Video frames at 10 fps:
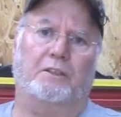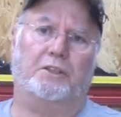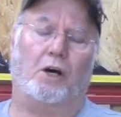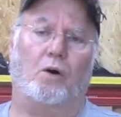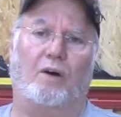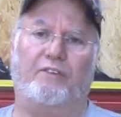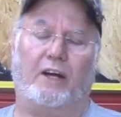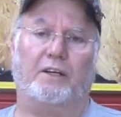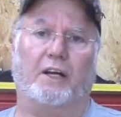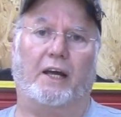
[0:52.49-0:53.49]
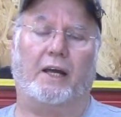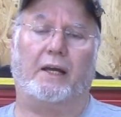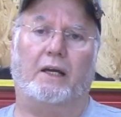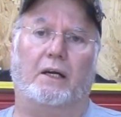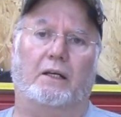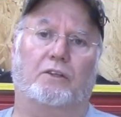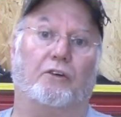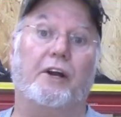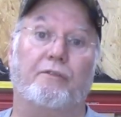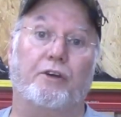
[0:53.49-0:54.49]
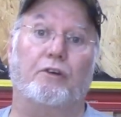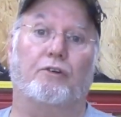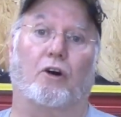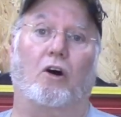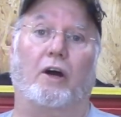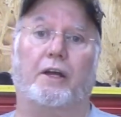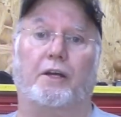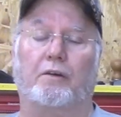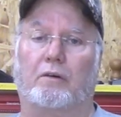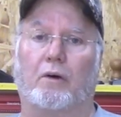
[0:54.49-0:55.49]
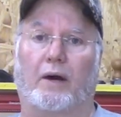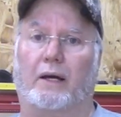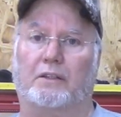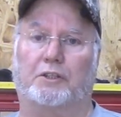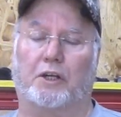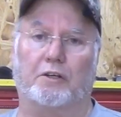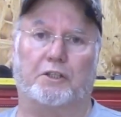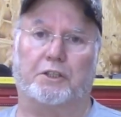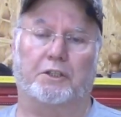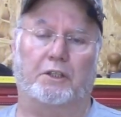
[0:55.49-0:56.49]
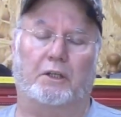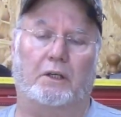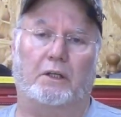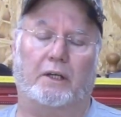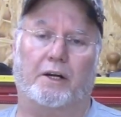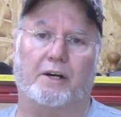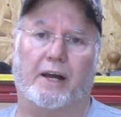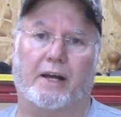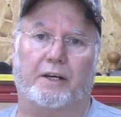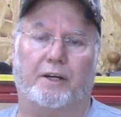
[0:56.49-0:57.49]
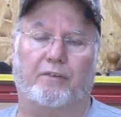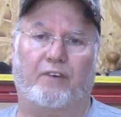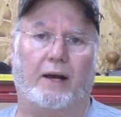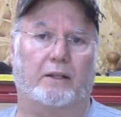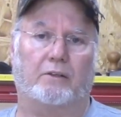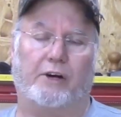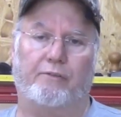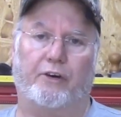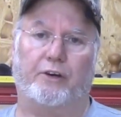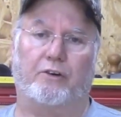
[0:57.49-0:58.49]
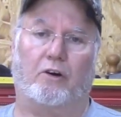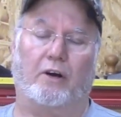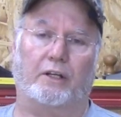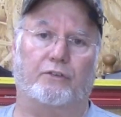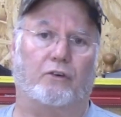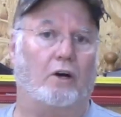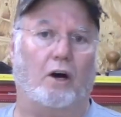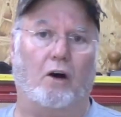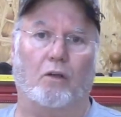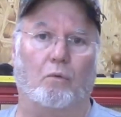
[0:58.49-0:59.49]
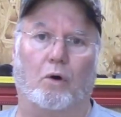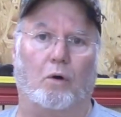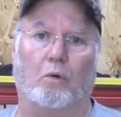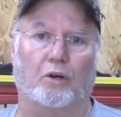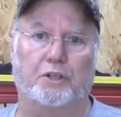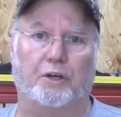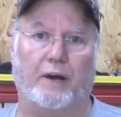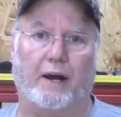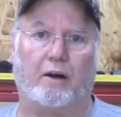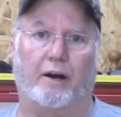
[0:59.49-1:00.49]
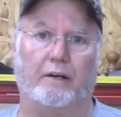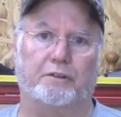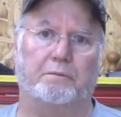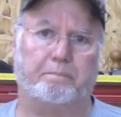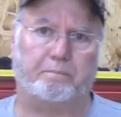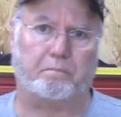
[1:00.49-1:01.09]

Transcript: So I found a three-view drawing. You can go out and search the internet and you can find three view drawings for all the World War II aircrafts.